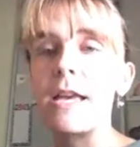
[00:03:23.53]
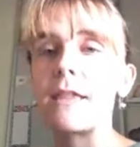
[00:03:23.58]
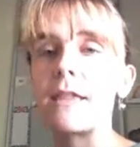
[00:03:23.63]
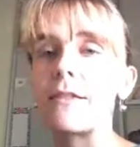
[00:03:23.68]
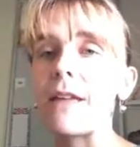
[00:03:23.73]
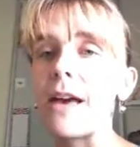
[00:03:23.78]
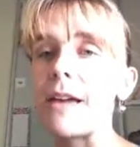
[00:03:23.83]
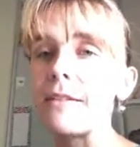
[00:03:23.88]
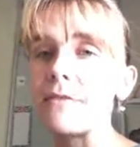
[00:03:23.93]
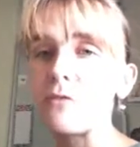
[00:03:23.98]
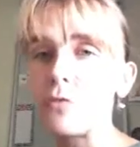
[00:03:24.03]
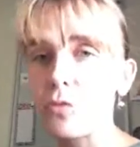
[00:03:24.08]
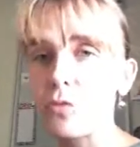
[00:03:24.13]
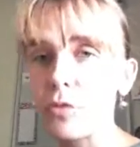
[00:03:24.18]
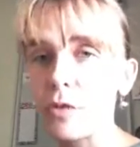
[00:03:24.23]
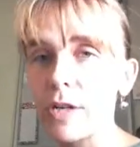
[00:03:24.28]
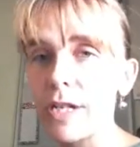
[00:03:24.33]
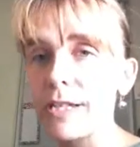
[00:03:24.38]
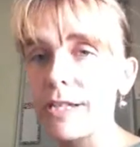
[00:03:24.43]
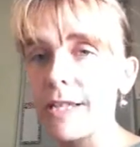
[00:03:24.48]
That is
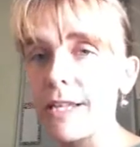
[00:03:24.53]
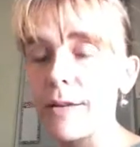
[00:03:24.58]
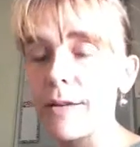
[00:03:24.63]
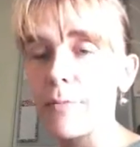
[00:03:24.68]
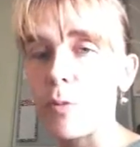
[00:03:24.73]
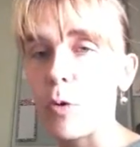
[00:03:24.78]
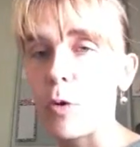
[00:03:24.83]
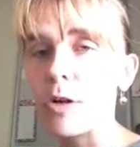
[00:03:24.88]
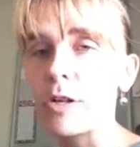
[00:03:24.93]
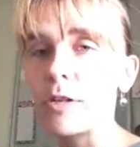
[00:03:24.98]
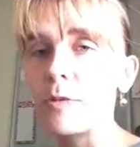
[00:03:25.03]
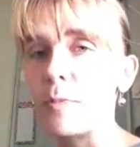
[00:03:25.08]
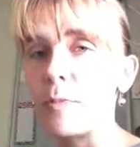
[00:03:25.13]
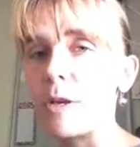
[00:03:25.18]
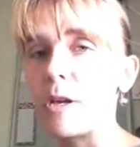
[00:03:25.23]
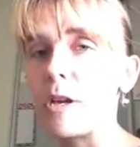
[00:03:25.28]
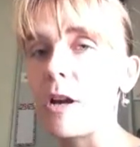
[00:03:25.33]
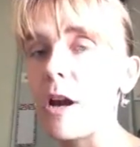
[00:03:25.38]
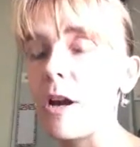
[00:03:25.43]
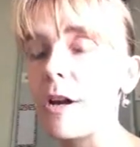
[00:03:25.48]
really important
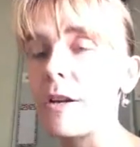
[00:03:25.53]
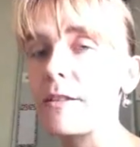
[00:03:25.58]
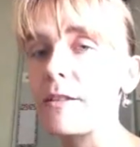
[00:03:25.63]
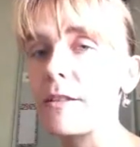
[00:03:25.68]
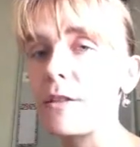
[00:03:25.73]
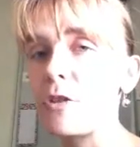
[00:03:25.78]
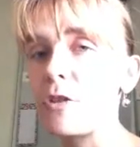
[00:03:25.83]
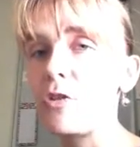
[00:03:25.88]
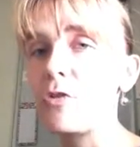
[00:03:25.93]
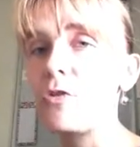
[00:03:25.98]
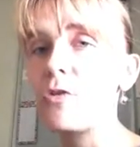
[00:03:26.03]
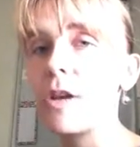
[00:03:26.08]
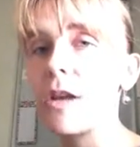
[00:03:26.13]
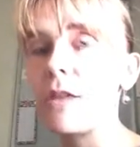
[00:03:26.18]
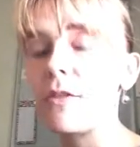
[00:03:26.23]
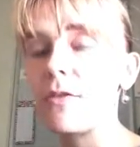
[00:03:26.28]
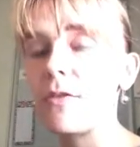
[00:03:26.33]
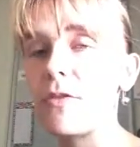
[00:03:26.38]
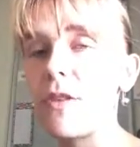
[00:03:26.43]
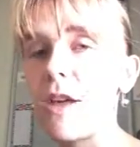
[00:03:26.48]
because you
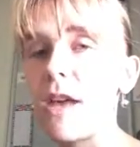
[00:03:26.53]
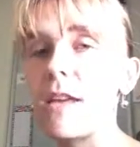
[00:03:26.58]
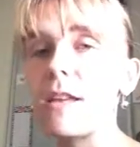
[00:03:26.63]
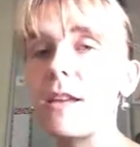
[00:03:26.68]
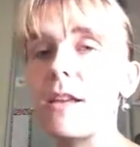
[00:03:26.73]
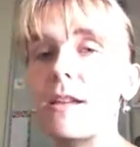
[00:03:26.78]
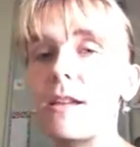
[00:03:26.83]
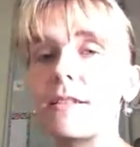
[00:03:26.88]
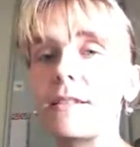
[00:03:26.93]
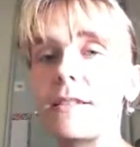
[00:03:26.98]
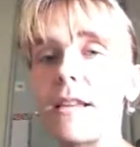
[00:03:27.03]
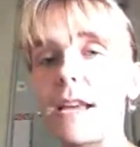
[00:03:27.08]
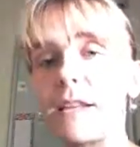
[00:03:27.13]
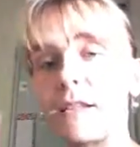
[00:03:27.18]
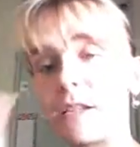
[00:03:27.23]
can then say